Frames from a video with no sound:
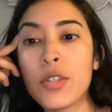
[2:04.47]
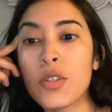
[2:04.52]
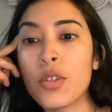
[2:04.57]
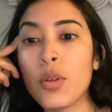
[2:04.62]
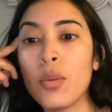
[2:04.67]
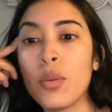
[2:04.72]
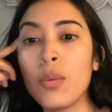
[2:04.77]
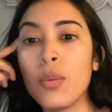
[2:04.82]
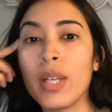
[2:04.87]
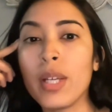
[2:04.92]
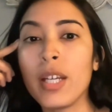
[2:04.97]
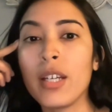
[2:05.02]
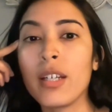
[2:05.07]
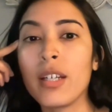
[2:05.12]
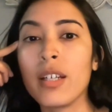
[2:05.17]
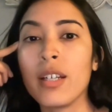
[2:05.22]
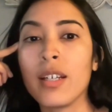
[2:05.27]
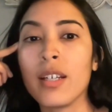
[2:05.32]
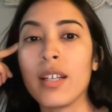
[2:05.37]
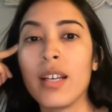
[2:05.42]
so
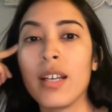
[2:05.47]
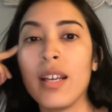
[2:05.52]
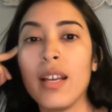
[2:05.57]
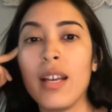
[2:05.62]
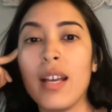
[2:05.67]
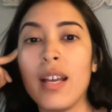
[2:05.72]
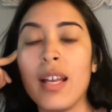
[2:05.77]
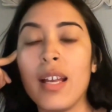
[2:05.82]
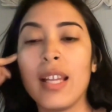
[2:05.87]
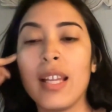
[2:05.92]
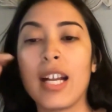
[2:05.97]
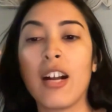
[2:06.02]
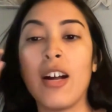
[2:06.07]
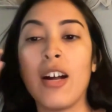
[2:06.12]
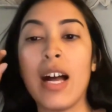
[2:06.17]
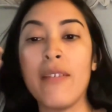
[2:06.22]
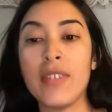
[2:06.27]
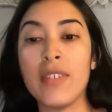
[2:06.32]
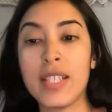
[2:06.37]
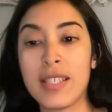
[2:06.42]
weird. Like I'll
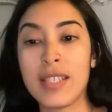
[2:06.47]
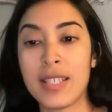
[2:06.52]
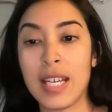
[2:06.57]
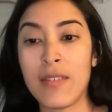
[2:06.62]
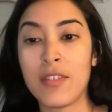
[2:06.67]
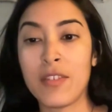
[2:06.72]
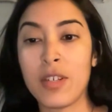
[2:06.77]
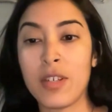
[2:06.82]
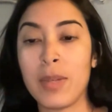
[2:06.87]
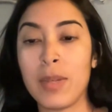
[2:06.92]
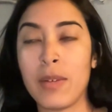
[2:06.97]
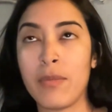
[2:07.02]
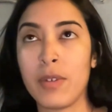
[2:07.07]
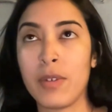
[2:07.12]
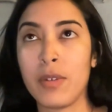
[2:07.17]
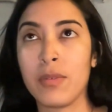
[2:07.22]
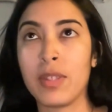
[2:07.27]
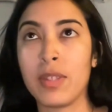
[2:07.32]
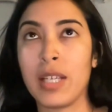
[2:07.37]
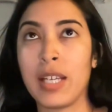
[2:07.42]
have it saved on my
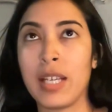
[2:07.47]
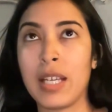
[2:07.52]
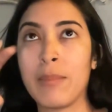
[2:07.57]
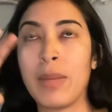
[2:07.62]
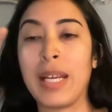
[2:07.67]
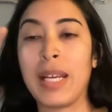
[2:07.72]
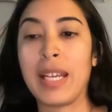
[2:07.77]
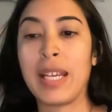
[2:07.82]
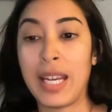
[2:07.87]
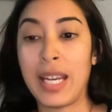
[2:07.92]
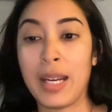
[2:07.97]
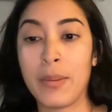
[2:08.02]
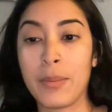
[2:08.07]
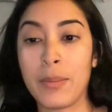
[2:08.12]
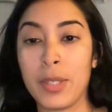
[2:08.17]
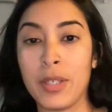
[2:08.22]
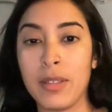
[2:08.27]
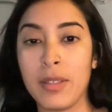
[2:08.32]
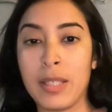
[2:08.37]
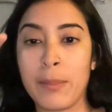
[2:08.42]
phone, like in my
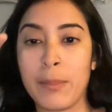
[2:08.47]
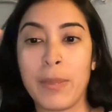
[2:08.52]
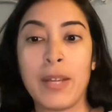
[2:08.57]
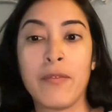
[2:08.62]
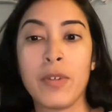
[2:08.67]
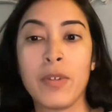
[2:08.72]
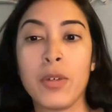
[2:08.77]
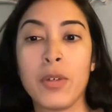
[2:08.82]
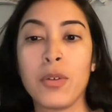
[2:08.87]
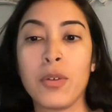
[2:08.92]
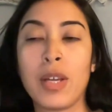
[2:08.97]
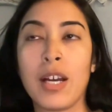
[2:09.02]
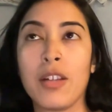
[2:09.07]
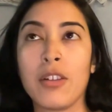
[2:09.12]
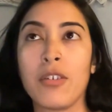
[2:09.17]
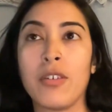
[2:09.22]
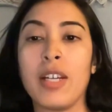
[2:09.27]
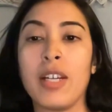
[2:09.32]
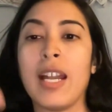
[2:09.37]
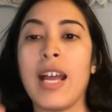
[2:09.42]
camera, like my photo
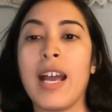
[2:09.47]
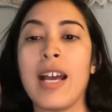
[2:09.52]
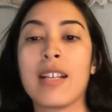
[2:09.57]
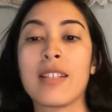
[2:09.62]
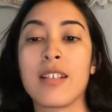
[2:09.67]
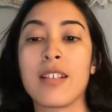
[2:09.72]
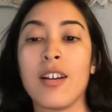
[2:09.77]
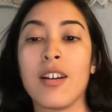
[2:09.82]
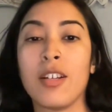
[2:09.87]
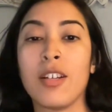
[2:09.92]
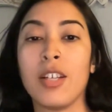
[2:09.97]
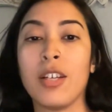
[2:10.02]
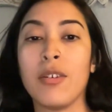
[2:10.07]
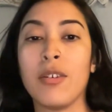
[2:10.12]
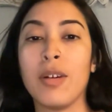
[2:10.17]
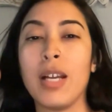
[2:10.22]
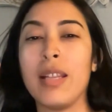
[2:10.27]
gallery, and it has audio.